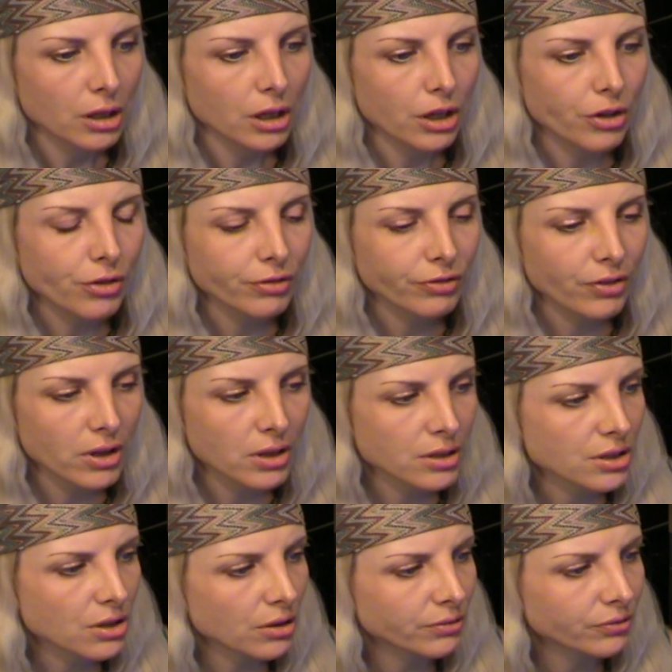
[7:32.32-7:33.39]
In the
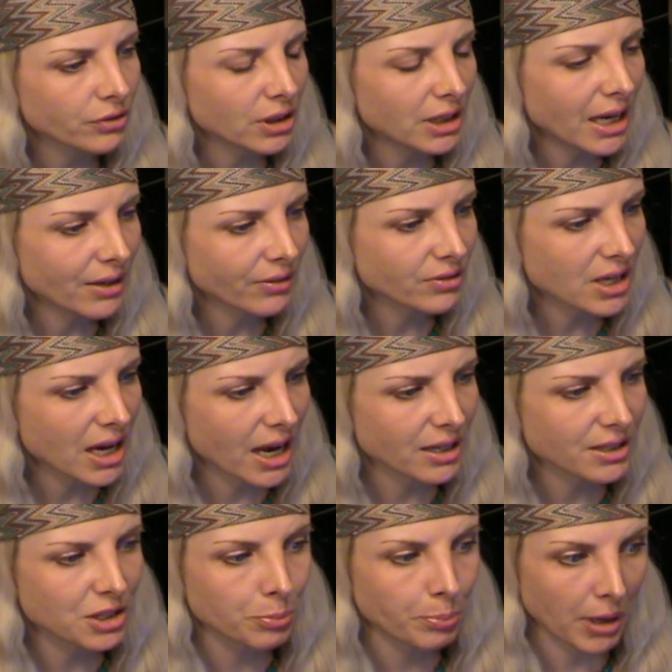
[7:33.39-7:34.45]
first of the left
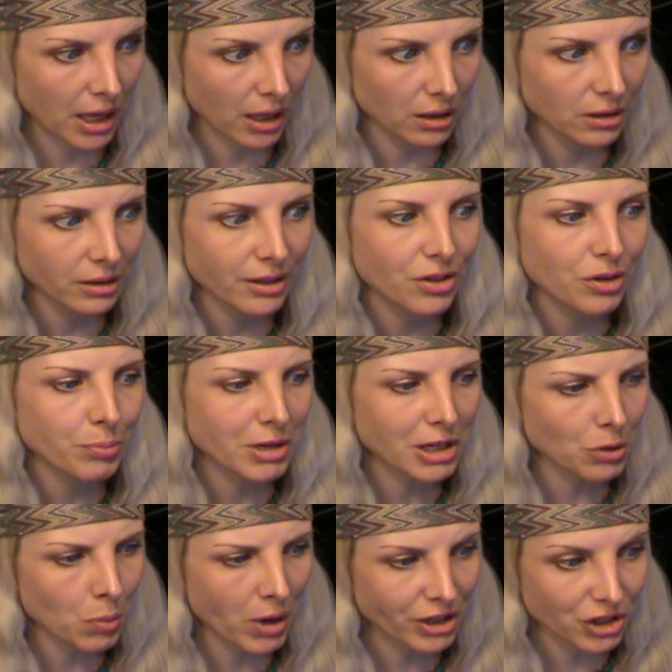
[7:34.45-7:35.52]
hands a bell, in the
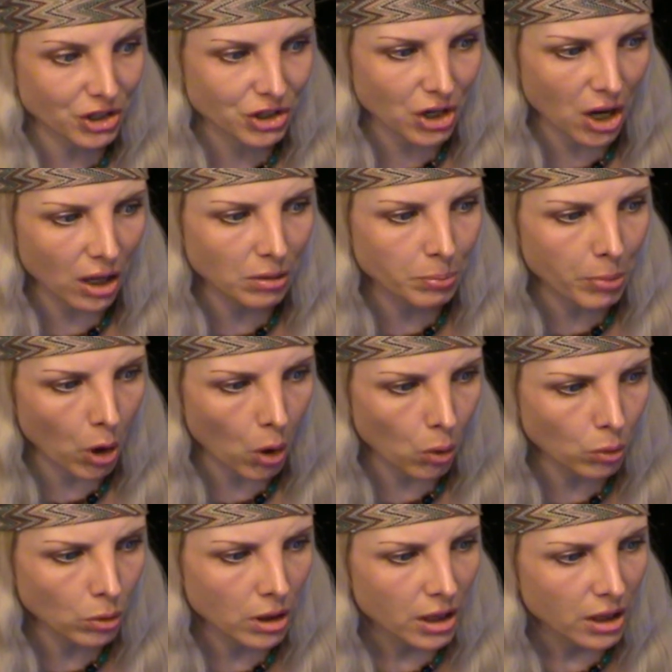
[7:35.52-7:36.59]
middle one a skull
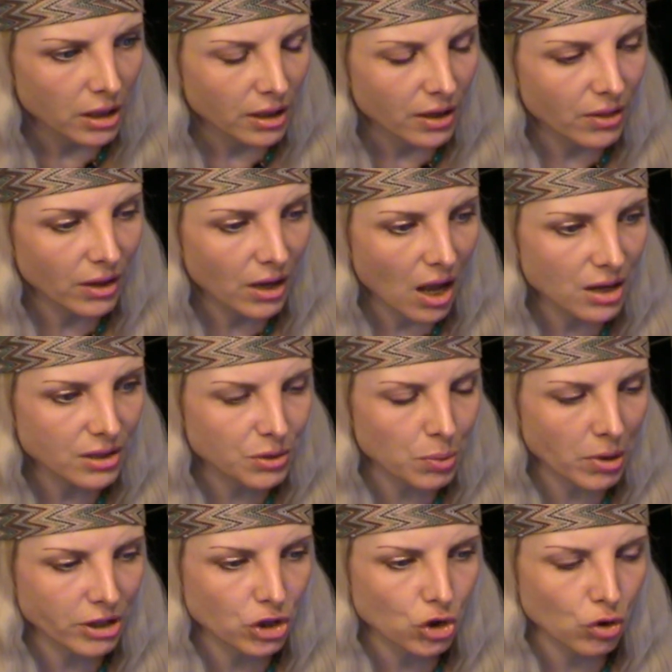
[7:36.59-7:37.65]
bowl, in the last
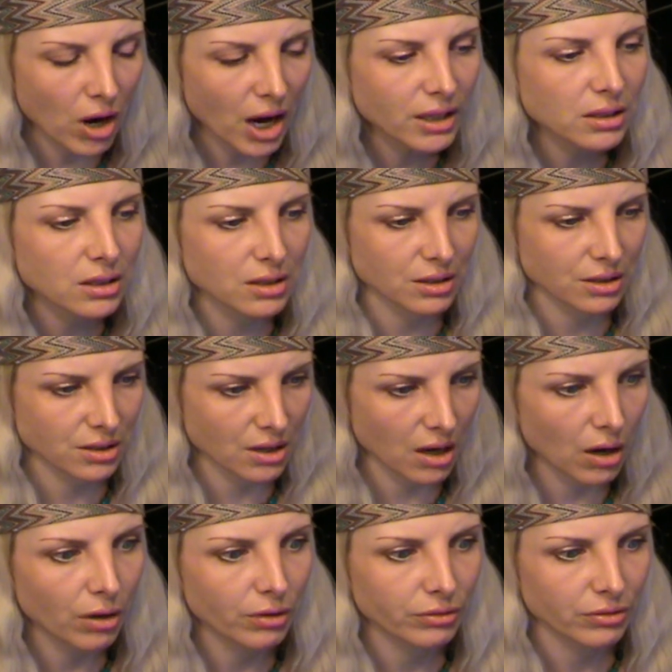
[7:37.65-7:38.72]
one a trident
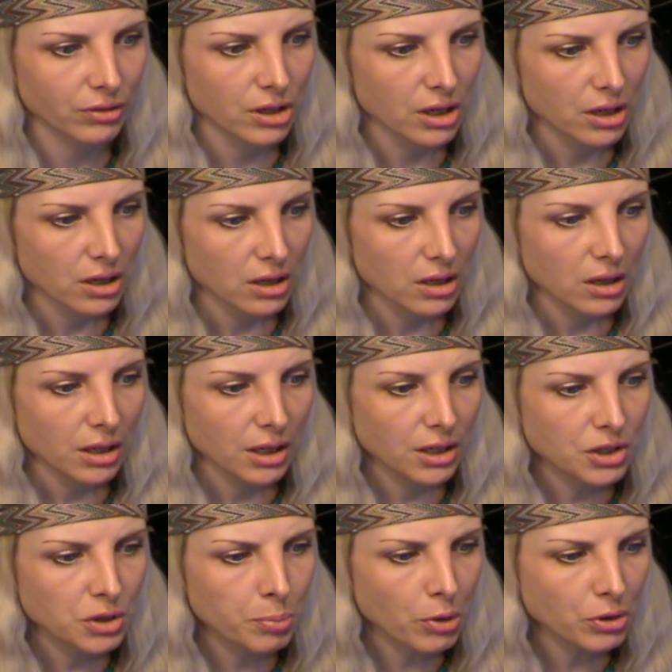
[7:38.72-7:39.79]
staff.
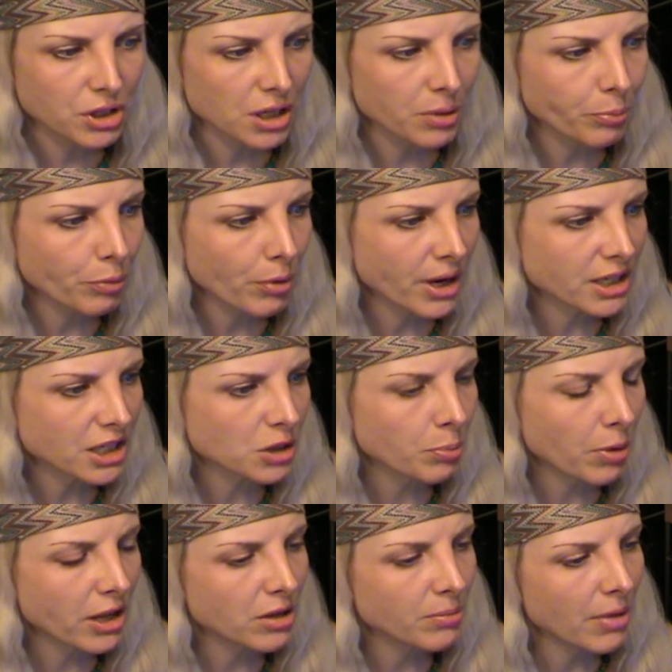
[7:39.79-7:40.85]
His body embraced
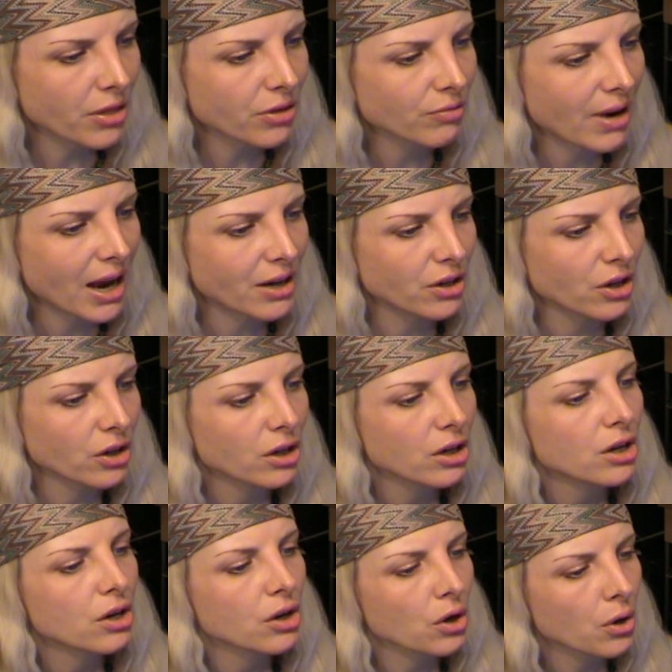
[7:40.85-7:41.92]
by the mother Ratna
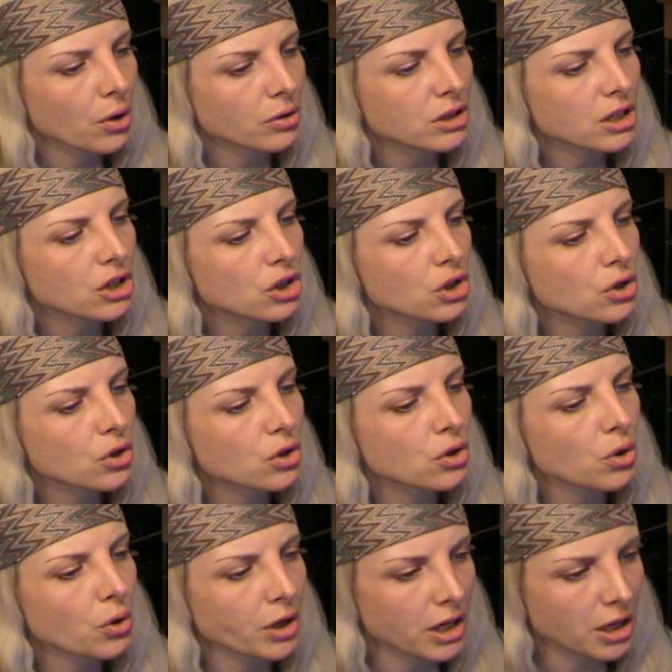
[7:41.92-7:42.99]

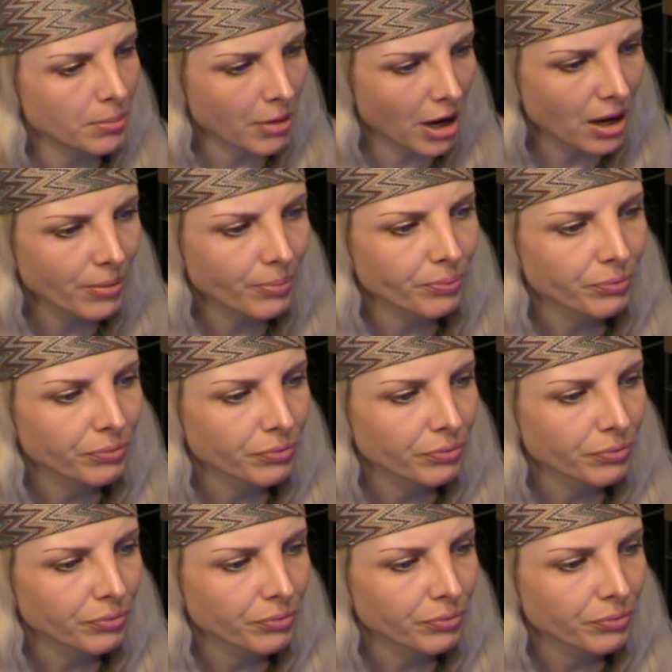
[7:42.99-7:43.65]
Krotishorima,